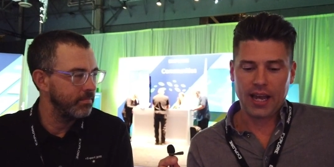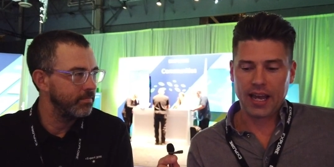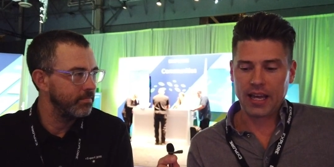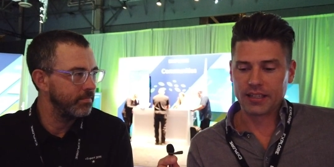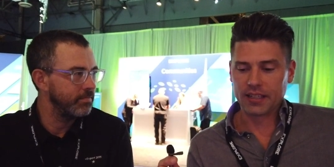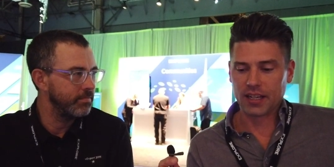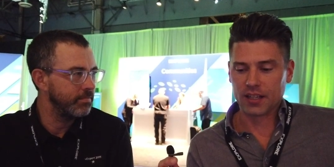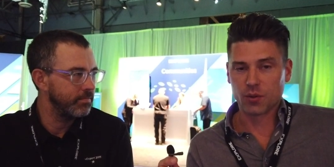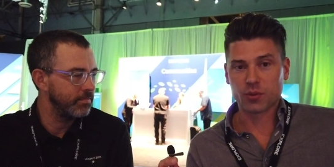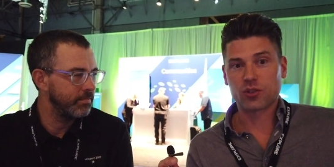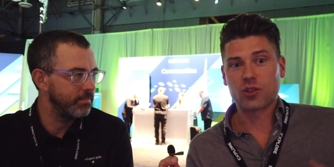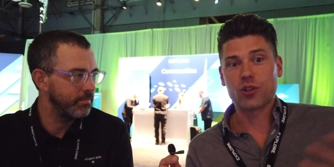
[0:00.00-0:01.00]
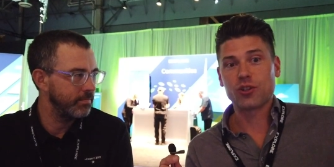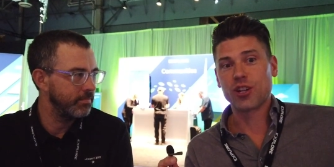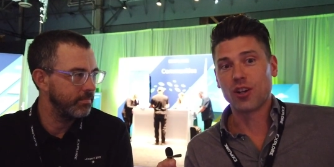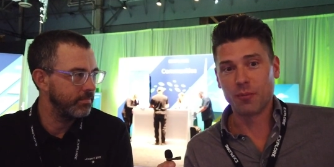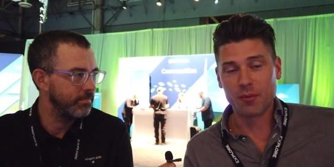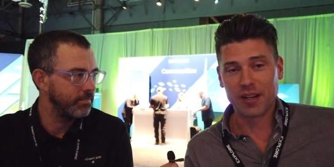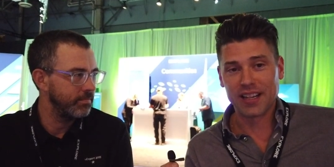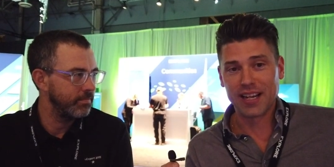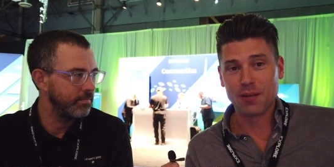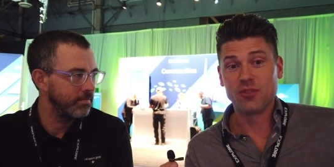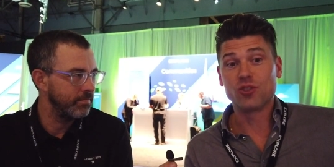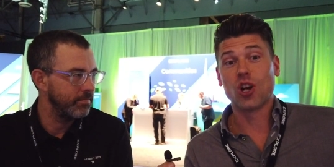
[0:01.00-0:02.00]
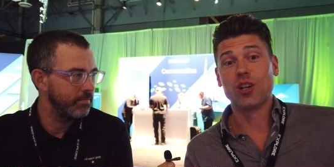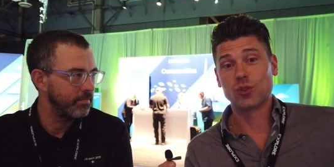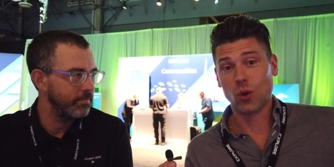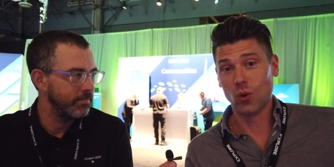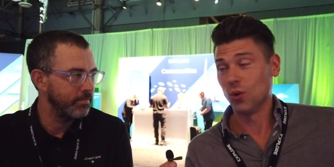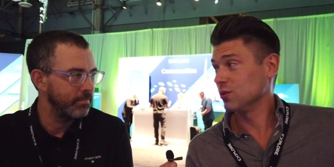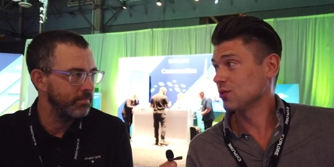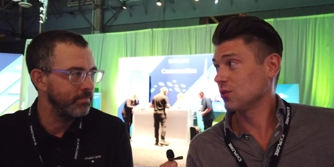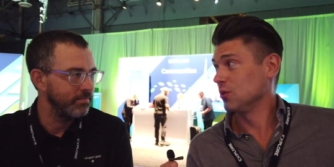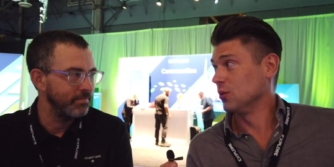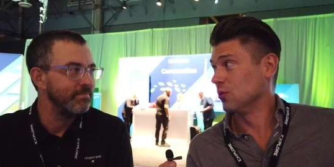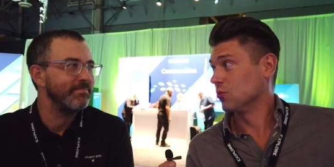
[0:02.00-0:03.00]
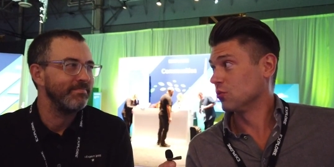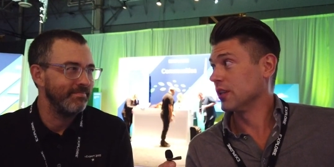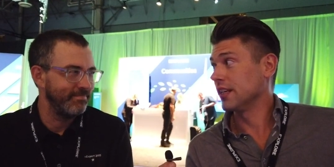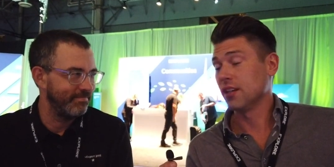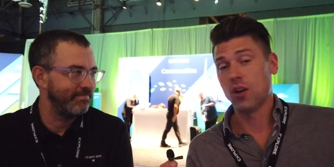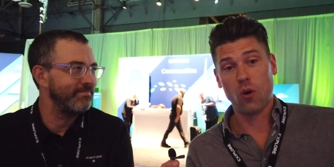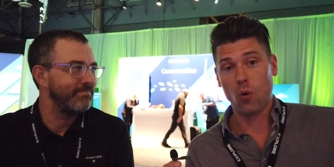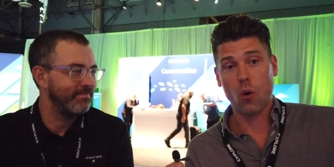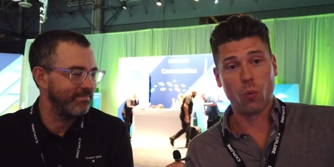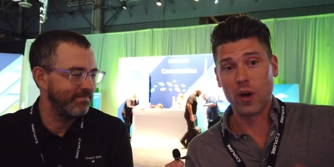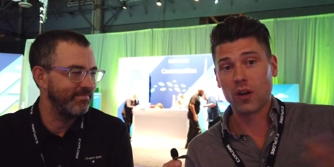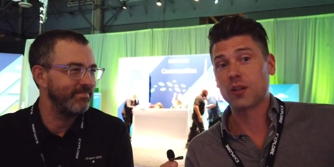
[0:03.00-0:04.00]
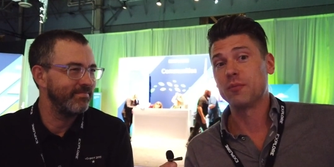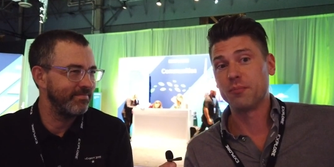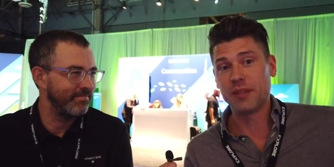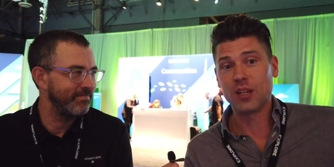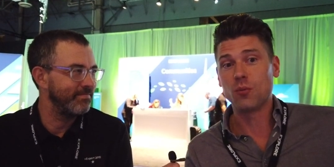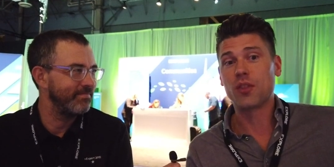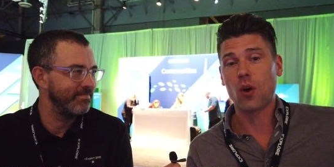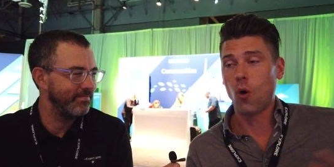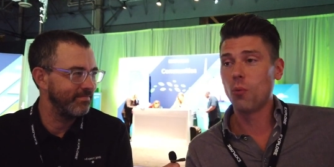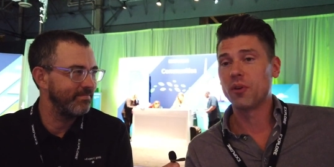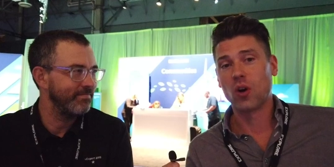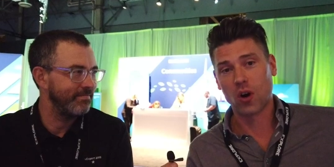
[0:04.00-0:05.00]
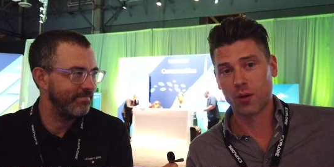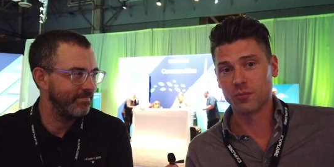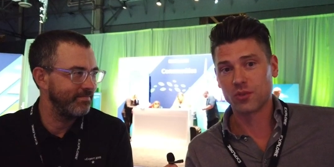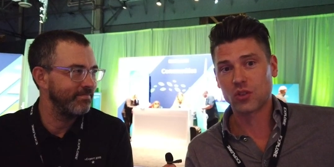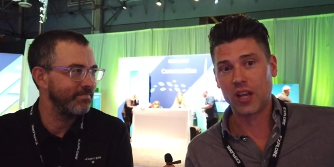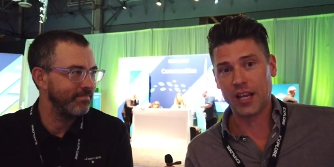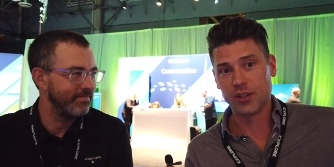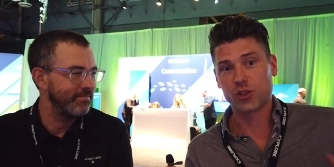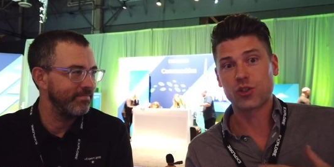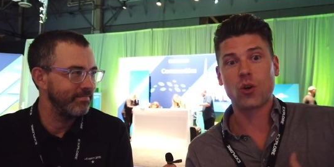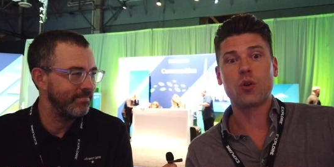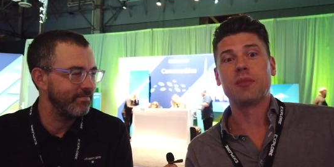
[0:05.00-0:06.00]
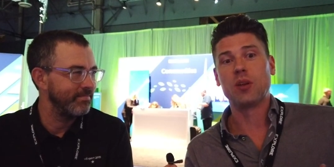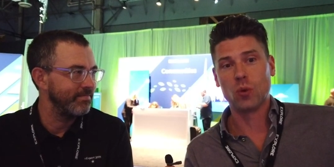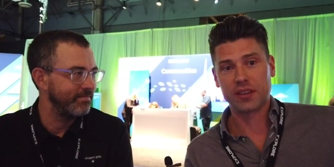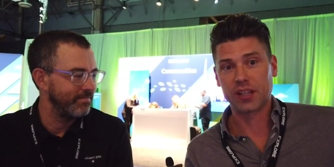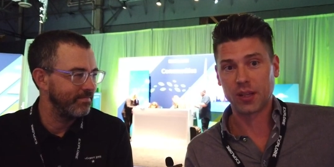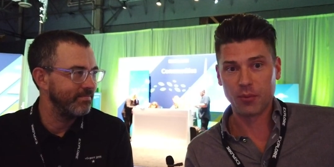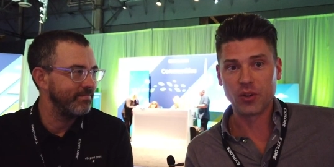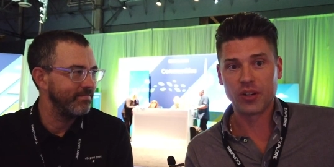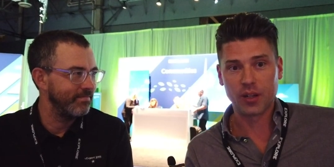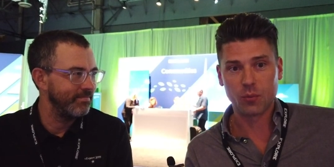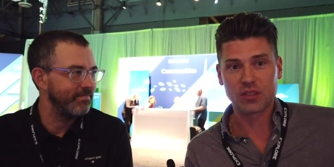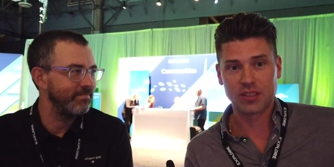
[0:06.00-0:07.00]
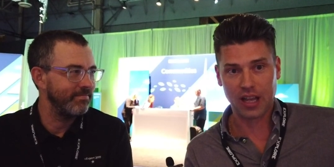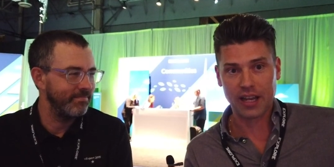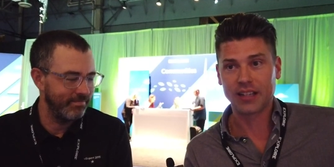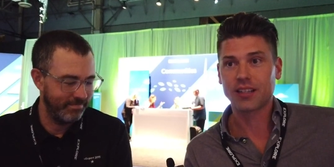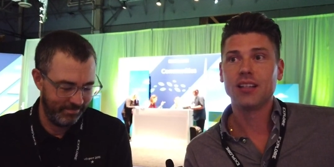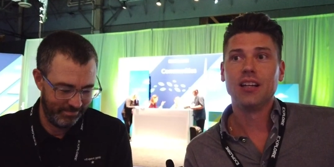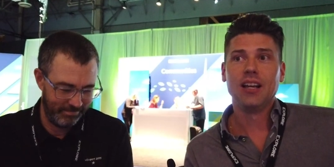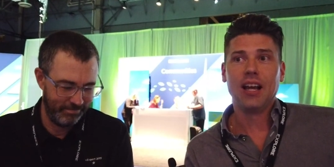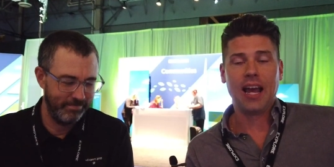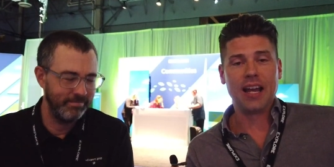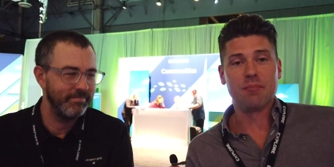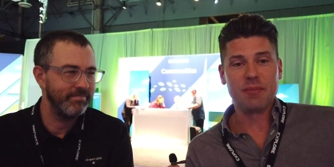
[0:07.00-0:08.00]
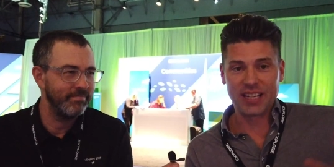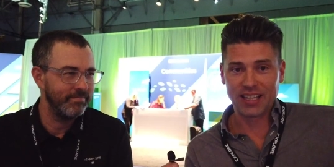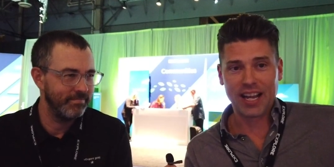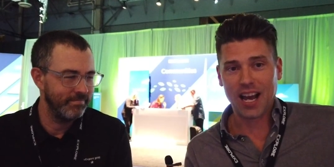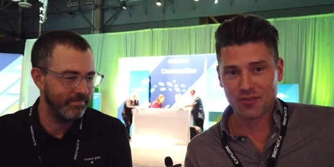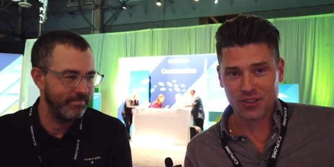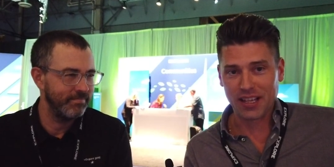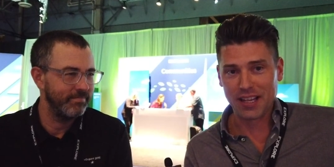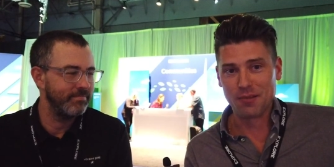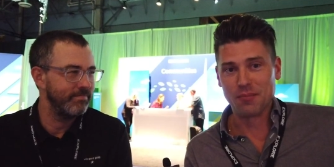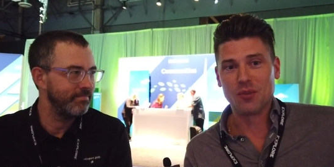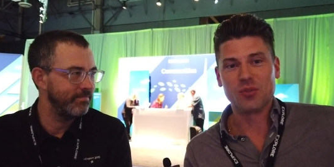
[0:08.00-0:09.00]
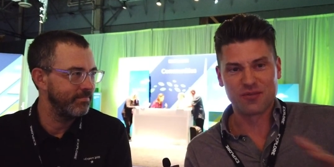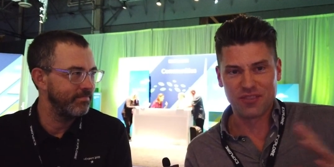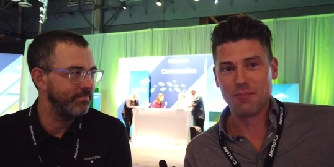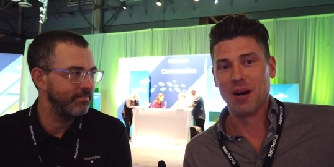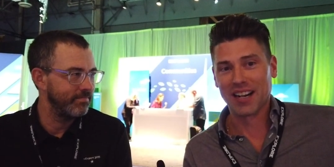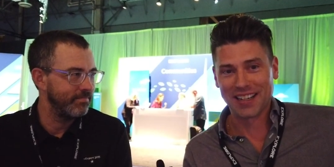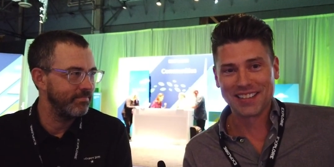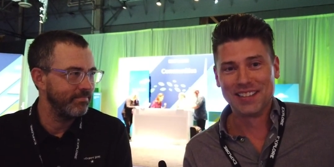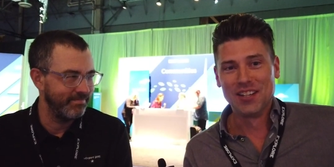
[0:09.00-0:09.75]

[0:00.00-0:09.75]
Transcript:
Speaker 1: and uh, there was a certain gentleman by the name of John Tolles who really welcomed me with open arms and showed me what the community was like. And immediately after him, it was VMUG.